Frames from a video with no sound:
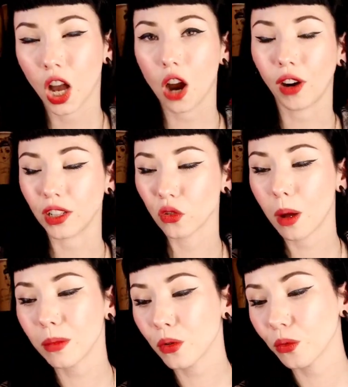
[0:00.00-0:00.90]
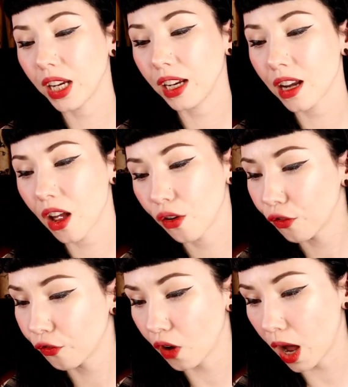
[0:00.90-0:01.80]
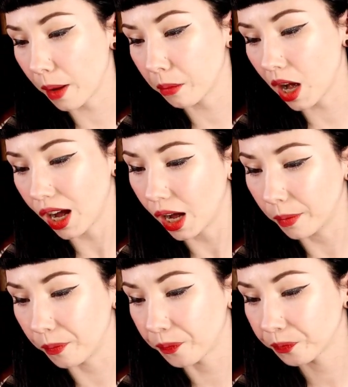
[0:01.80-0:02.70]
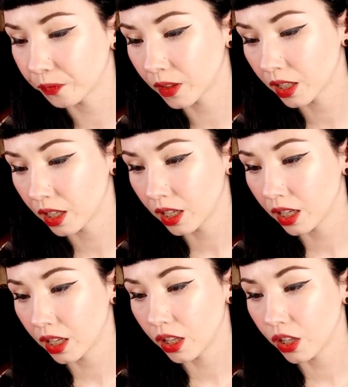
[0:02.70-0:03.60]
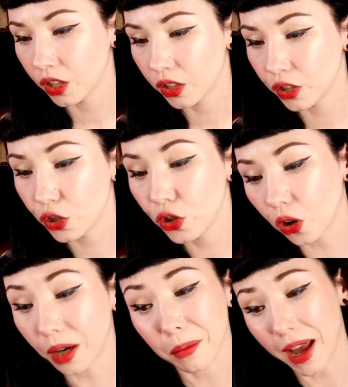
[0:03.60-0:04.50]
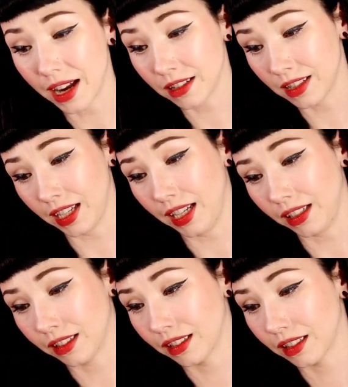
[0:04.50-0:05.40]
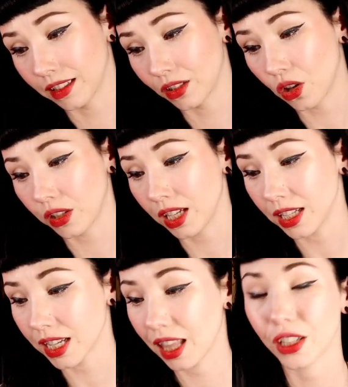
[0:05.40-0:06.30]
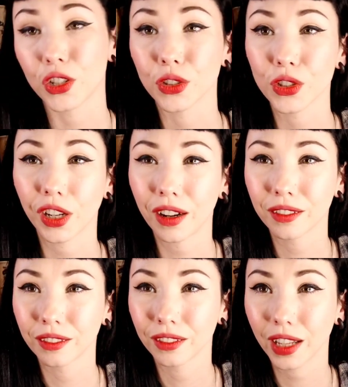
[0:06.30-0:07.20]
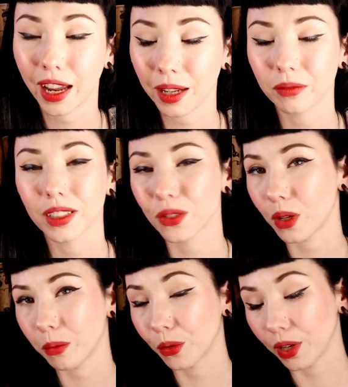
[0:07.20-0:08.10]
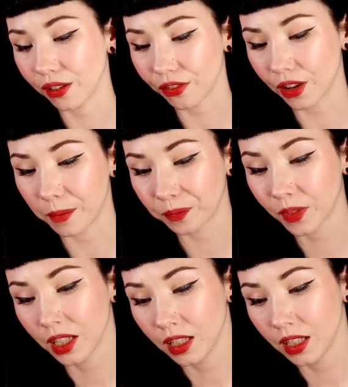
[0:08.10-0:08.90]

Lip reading: Alright, so I'm going to read from the New York Magazine. It's called The Intelligencer. Okay, that's what I'm going to read from.